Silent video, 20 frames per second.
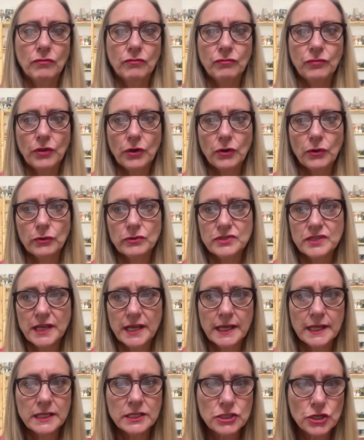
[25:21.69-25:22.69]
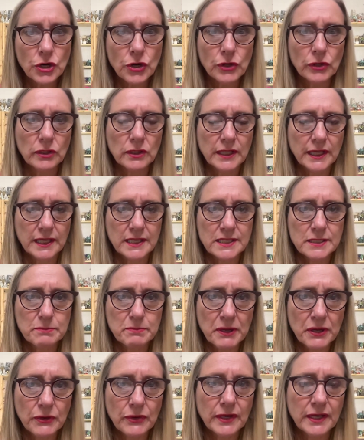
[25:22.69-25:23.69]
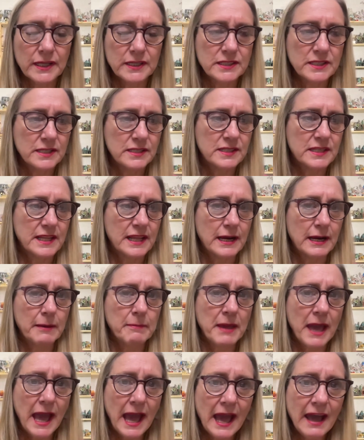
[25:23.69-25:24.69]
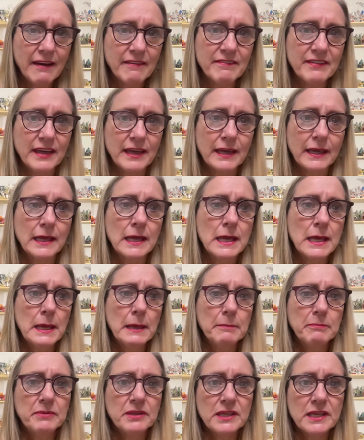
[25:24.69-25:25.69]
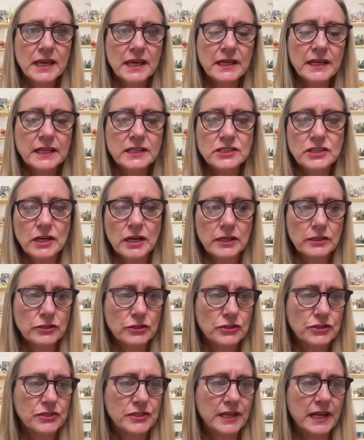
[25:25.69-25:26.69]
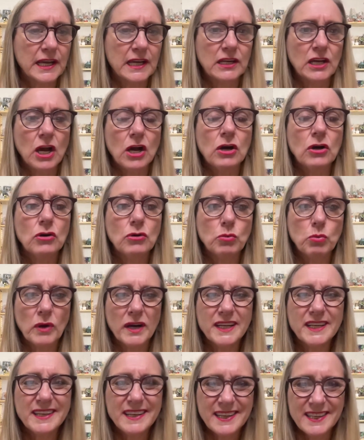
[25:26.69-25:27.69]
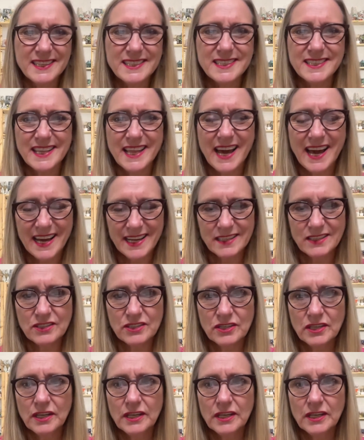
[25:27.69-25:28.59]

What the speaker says: those internal experiences that I'm having, beginning to understand, oh, what is that?